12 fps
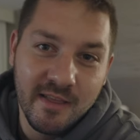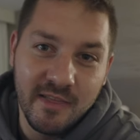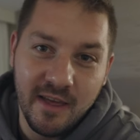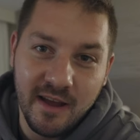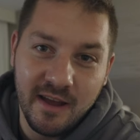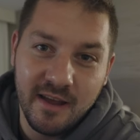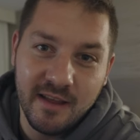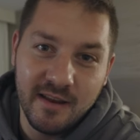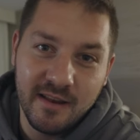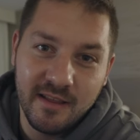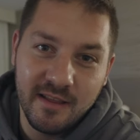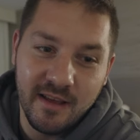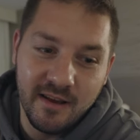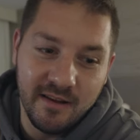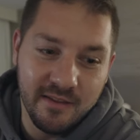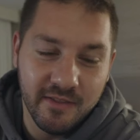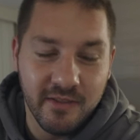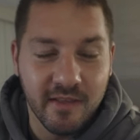that
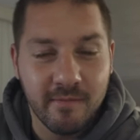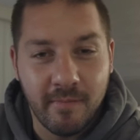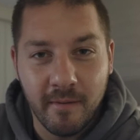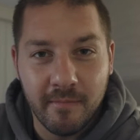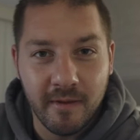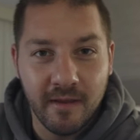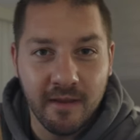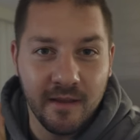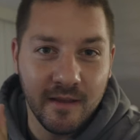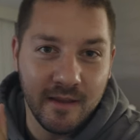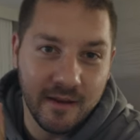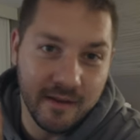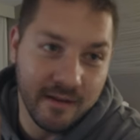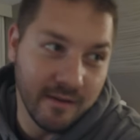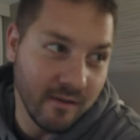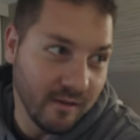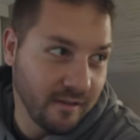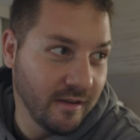this puppy and
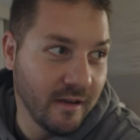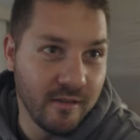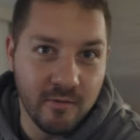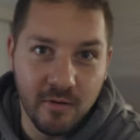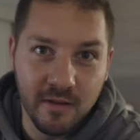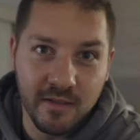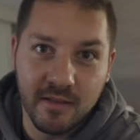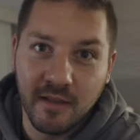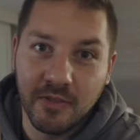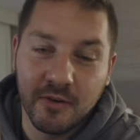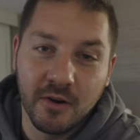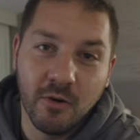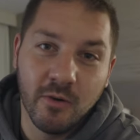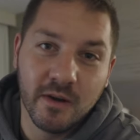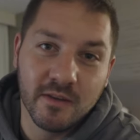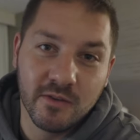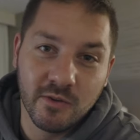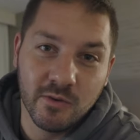all the other ones, that they're
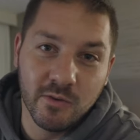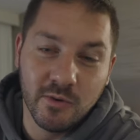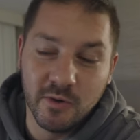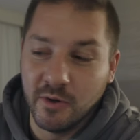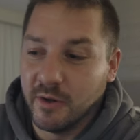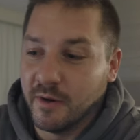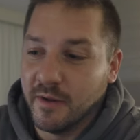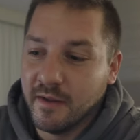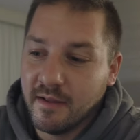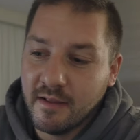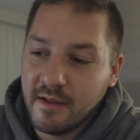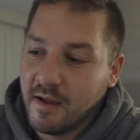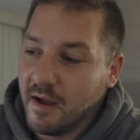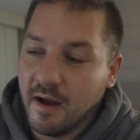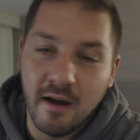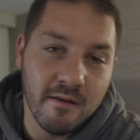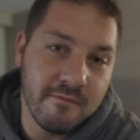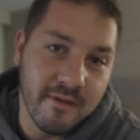going to good
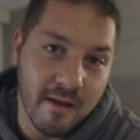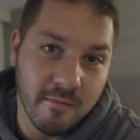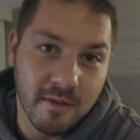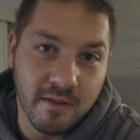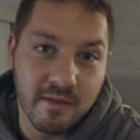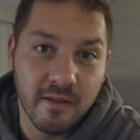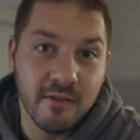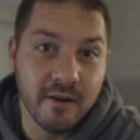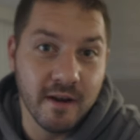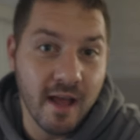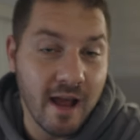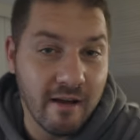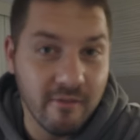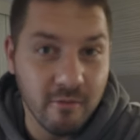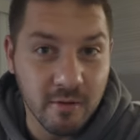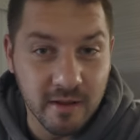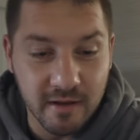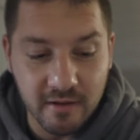families and they're gonna have a
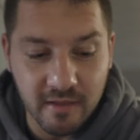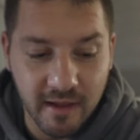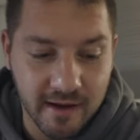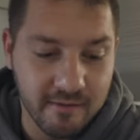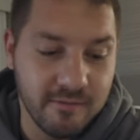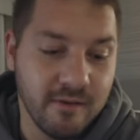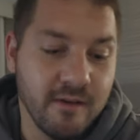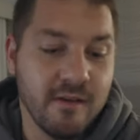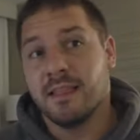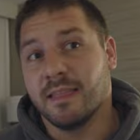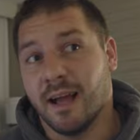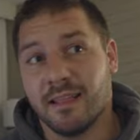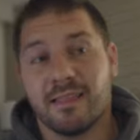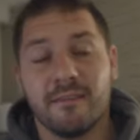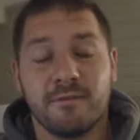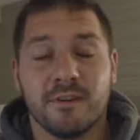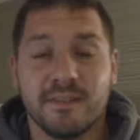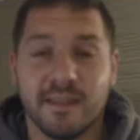really good life. That's it
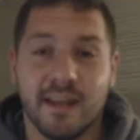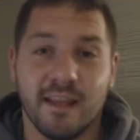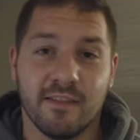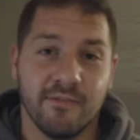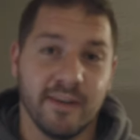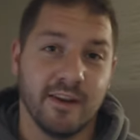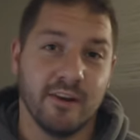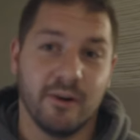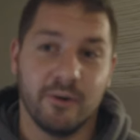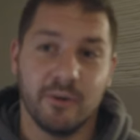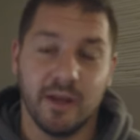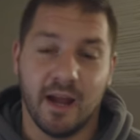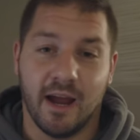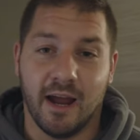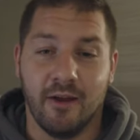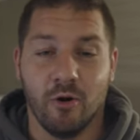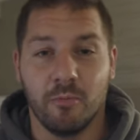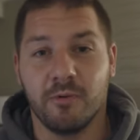for today's video.
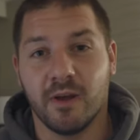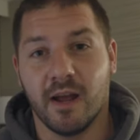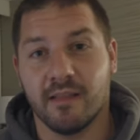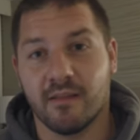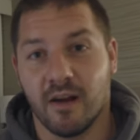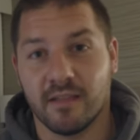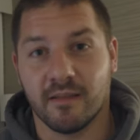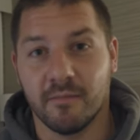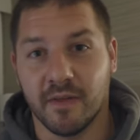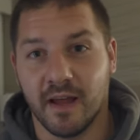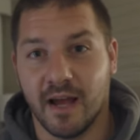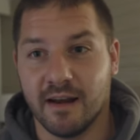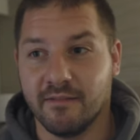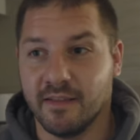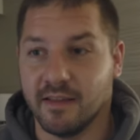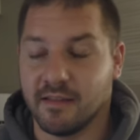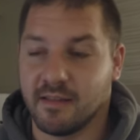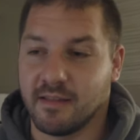I hope you guys got something out of
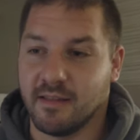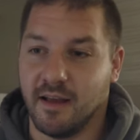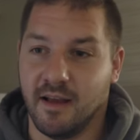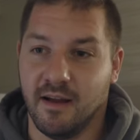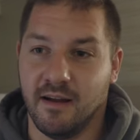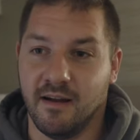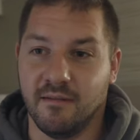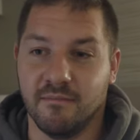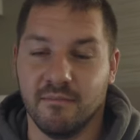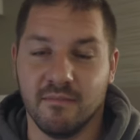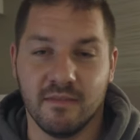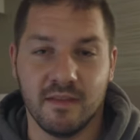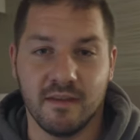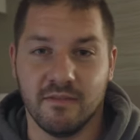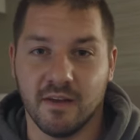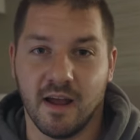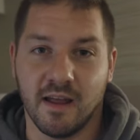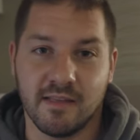this. If
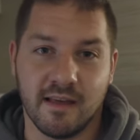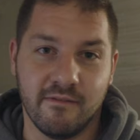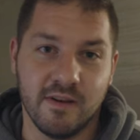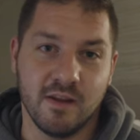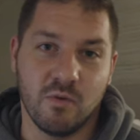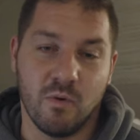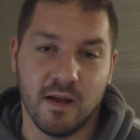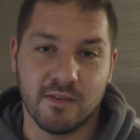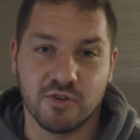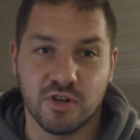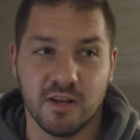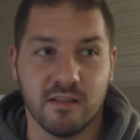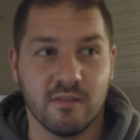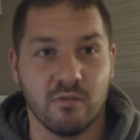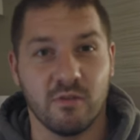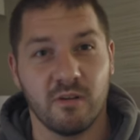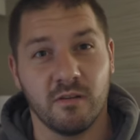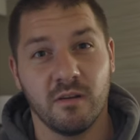you guys have any questions,
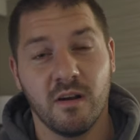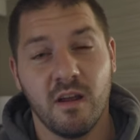or